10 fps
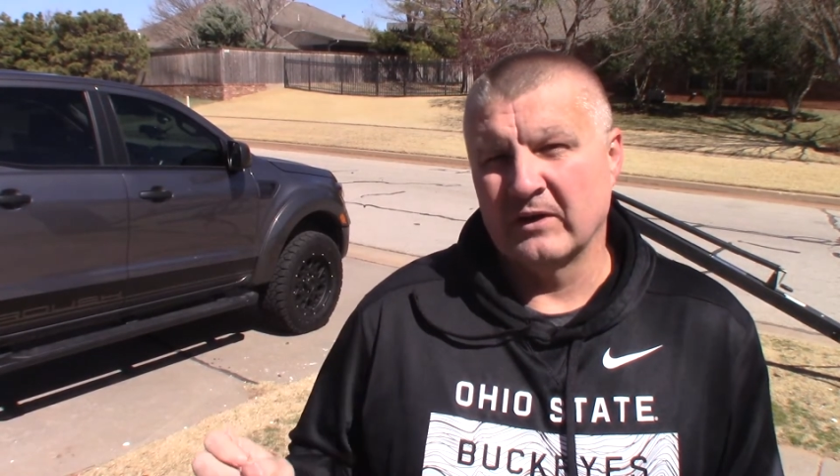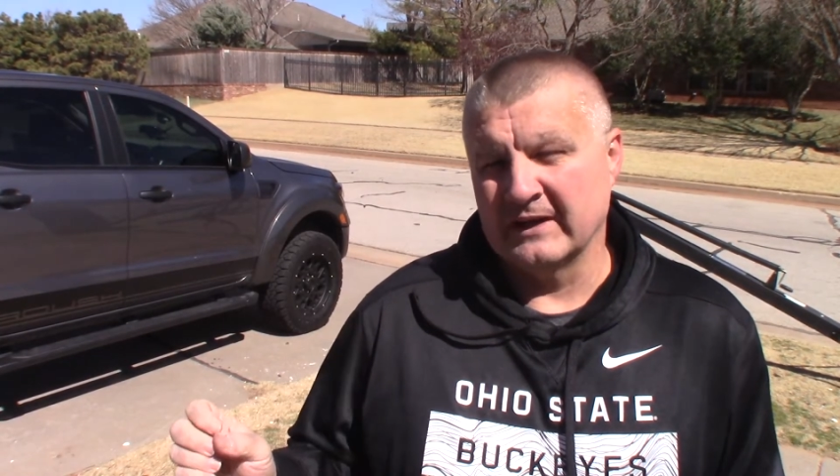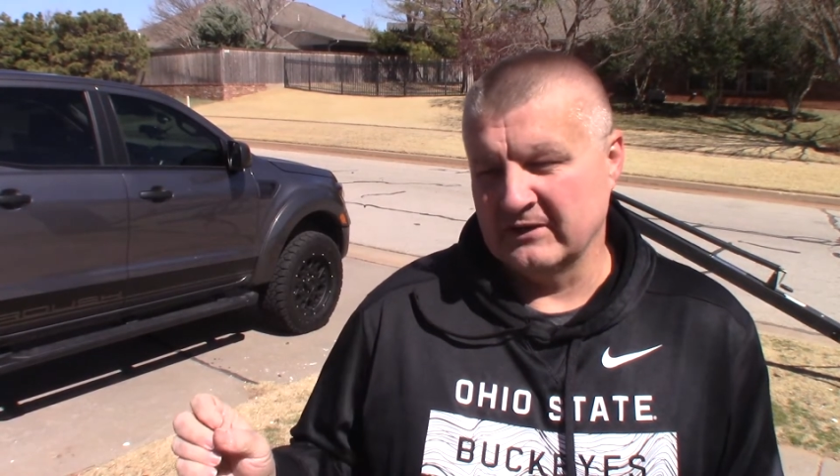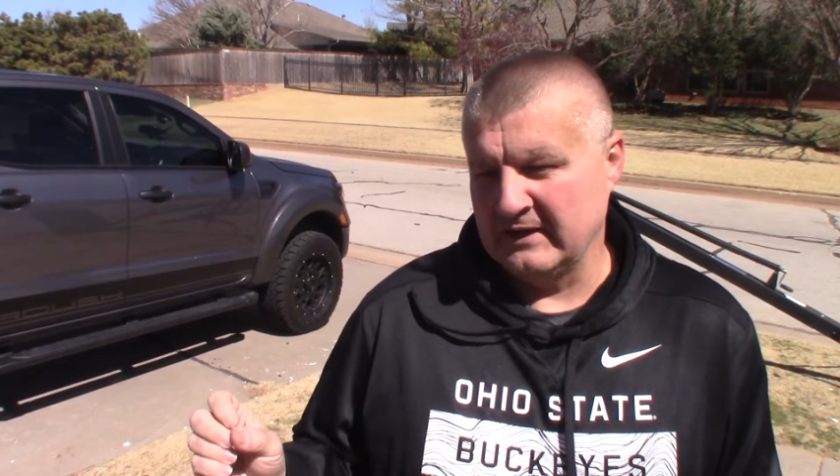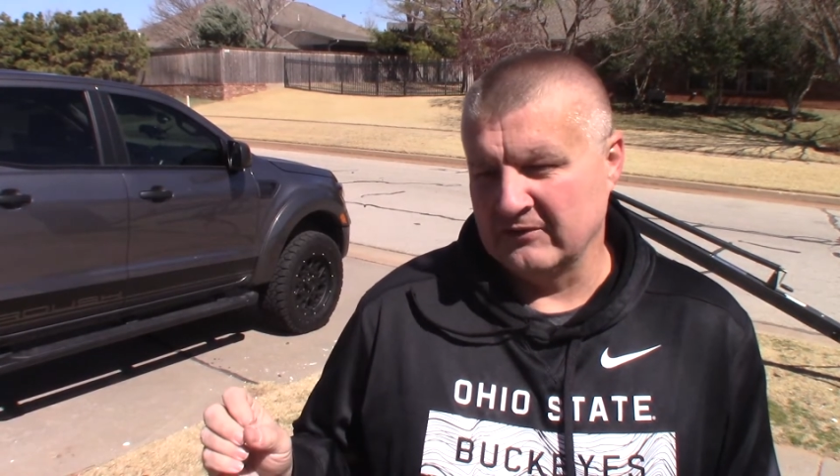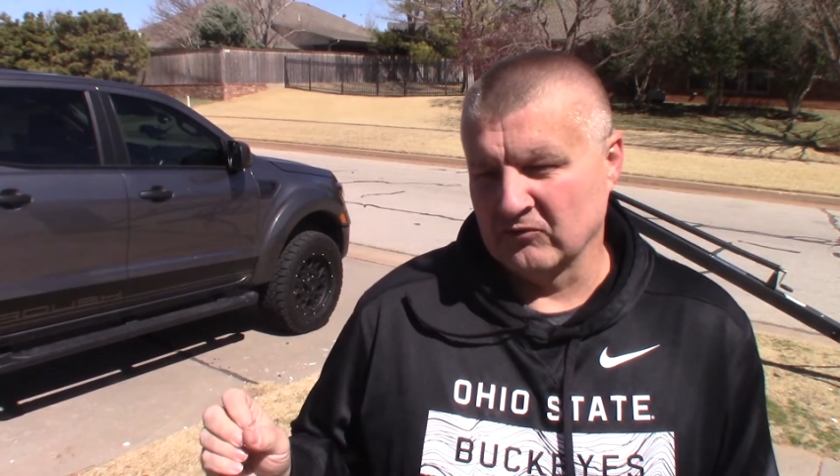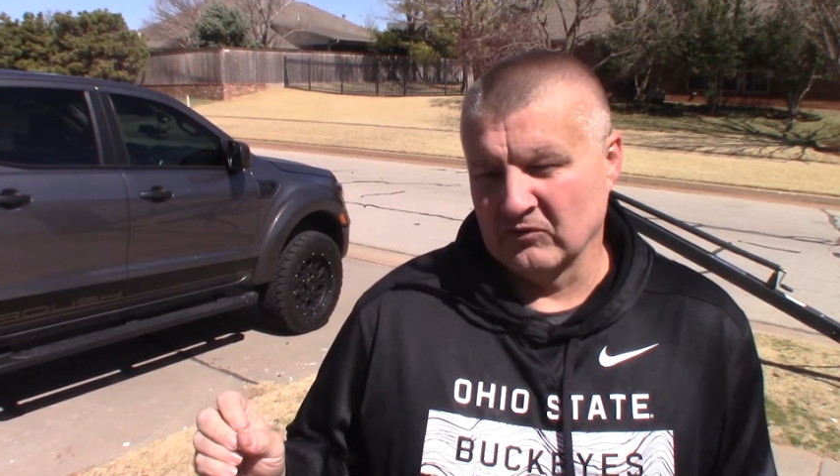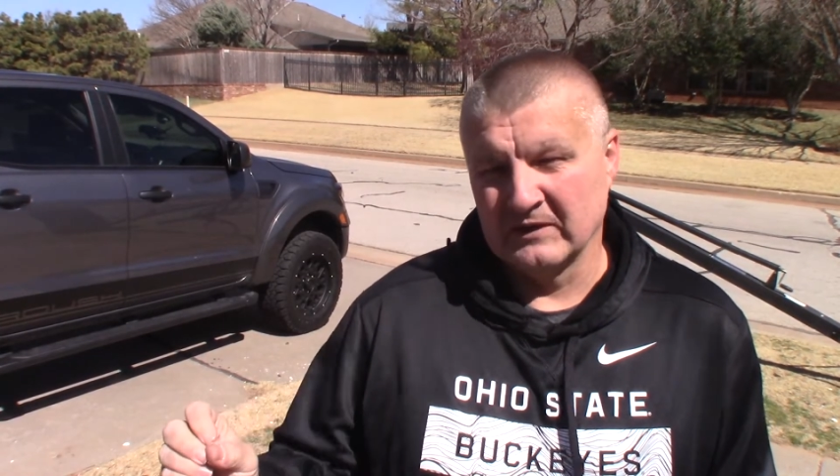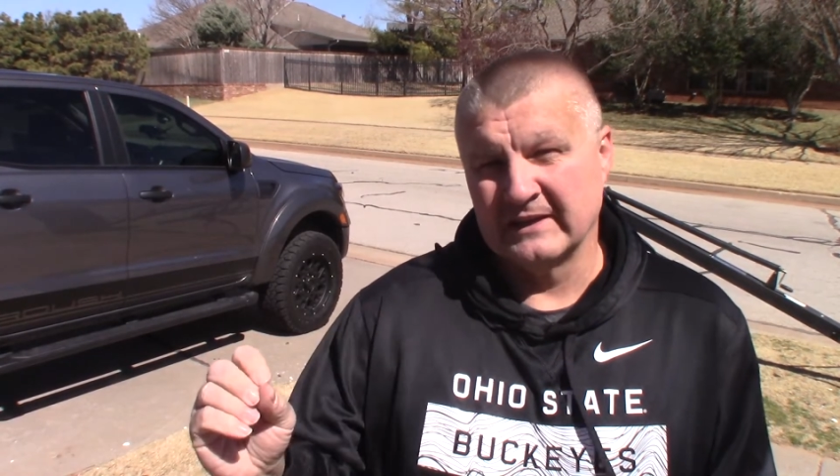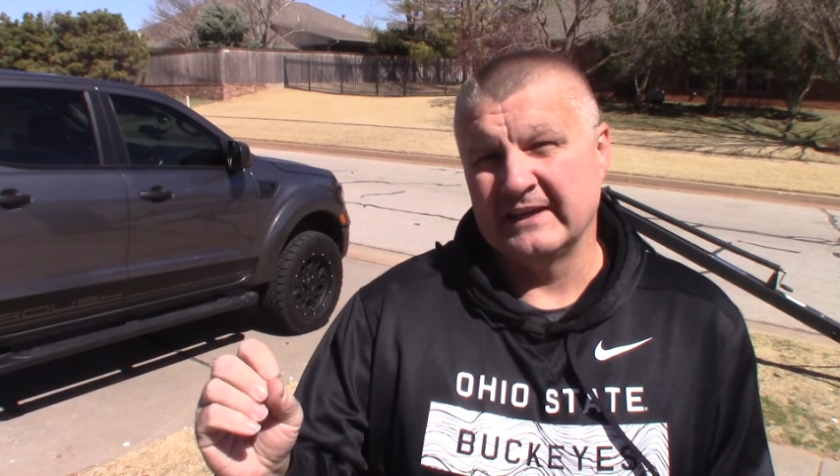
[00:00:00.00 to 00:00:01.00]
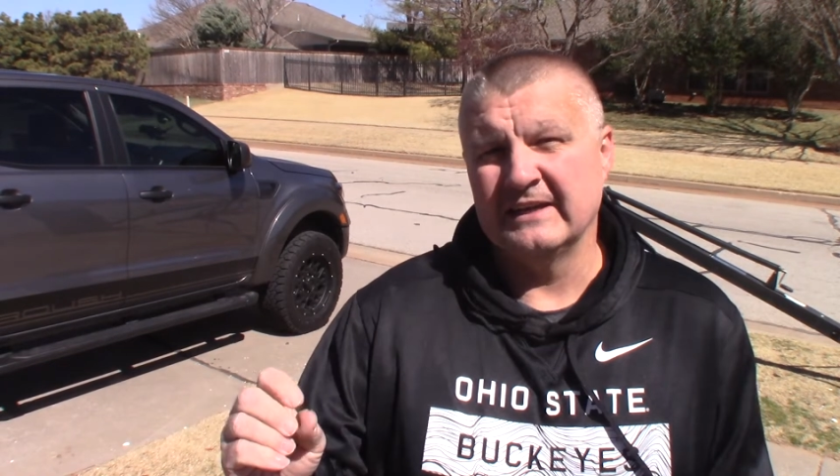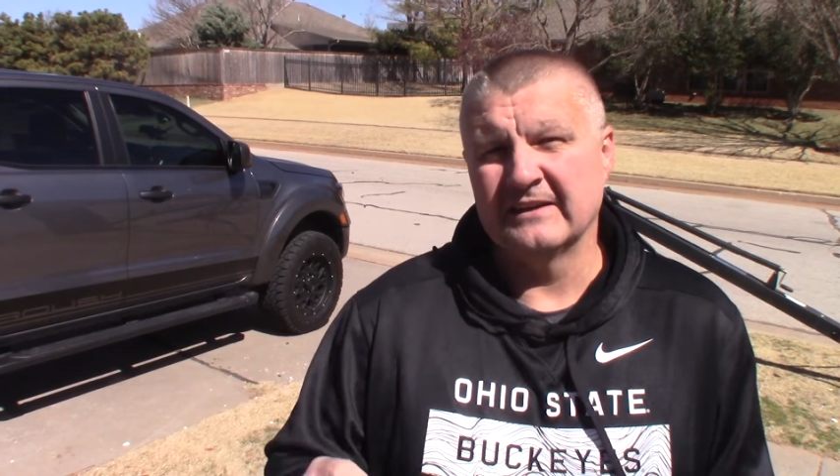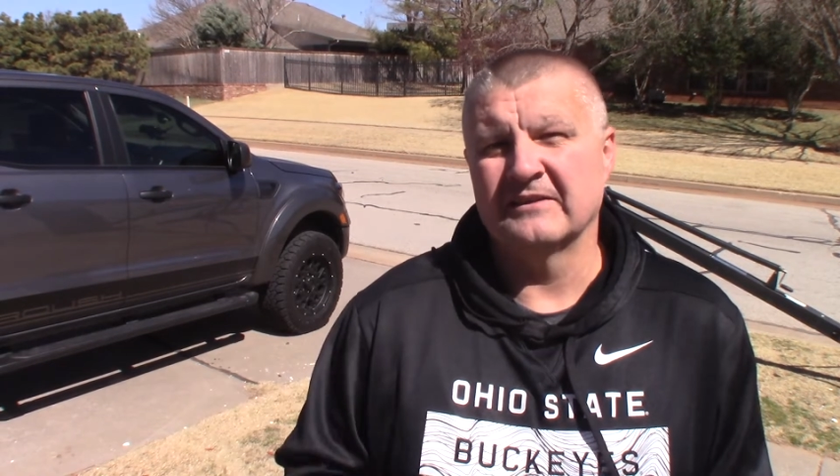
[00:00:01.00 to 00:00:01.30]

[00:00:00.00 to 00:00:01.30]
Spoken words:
and it really